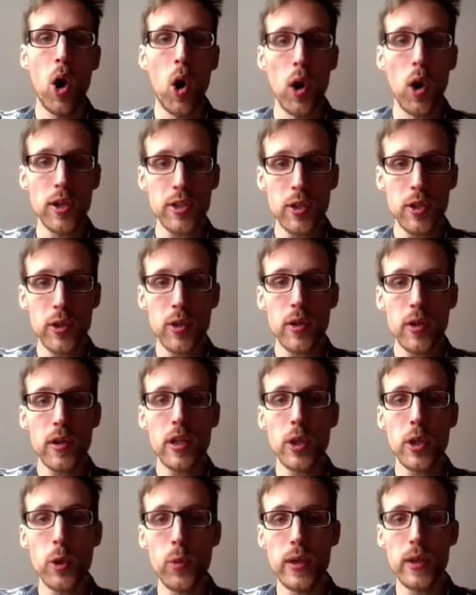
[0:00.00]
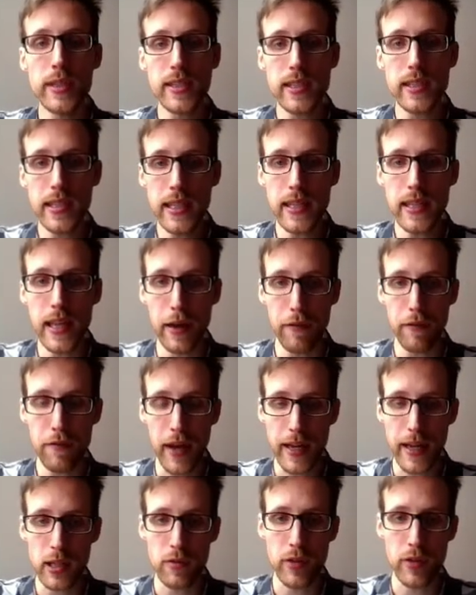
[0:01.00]
Also, you will see the
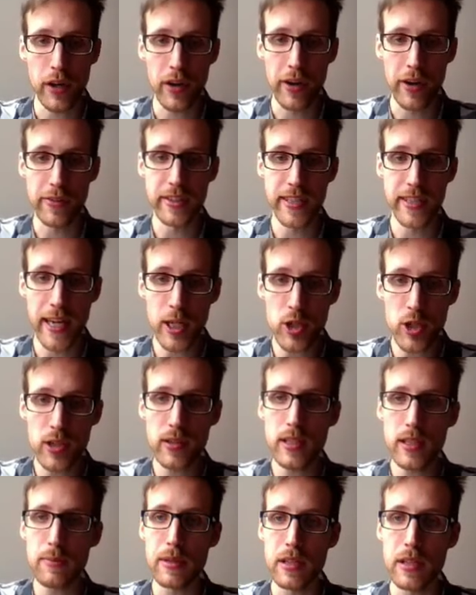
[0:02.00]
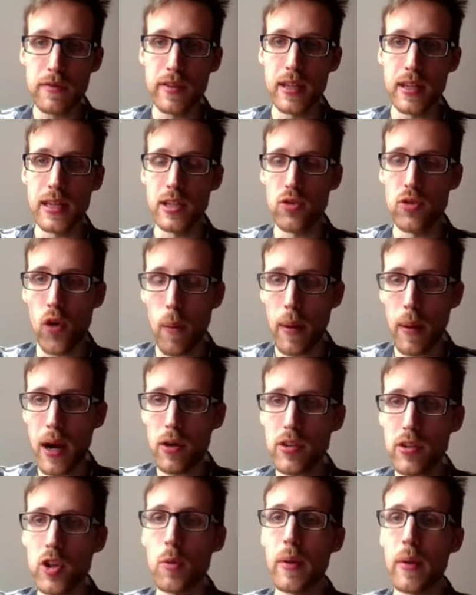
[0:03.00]
effect of regularization, specifically dropout.